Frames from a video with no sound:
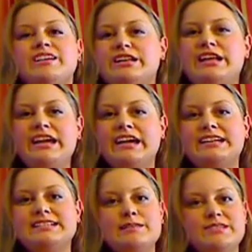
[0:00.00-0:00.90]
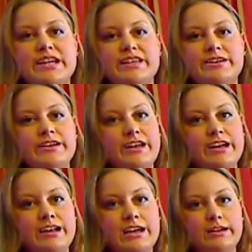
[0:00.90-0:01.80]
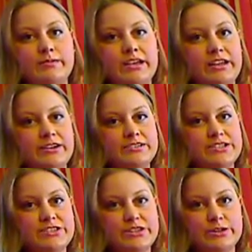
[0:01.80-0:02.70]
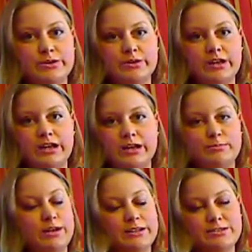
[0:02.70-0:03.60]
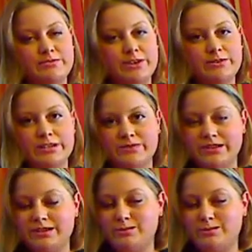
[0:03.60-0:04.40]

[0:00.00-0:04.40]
Hey guys, I'm Taylor and I'm here to do a product review and give you a little